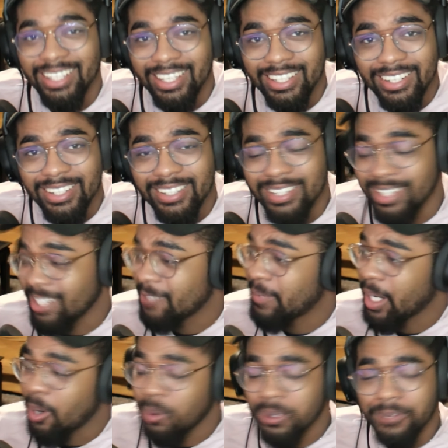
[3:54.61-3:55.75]
And to any of
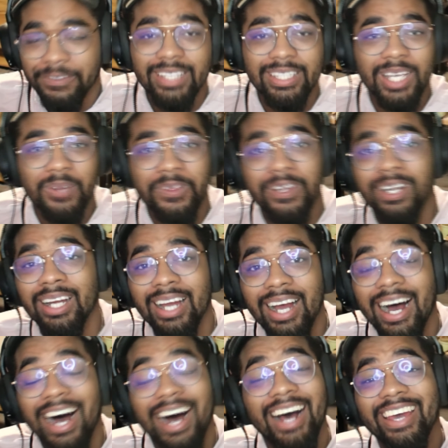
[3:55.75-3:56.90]
my older fans out there,
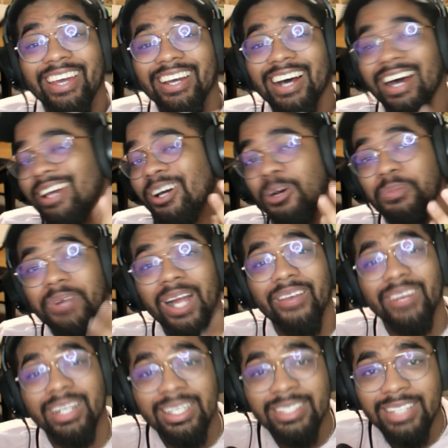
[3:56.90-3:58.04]
hi, I hope you're
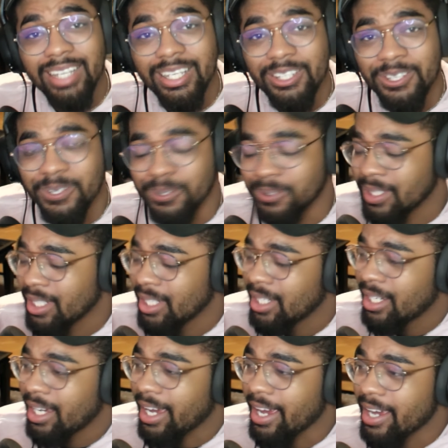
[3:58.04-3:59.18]
having a nice day too.
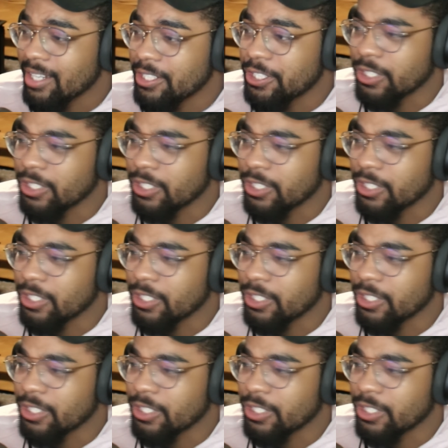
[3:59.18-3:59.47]
And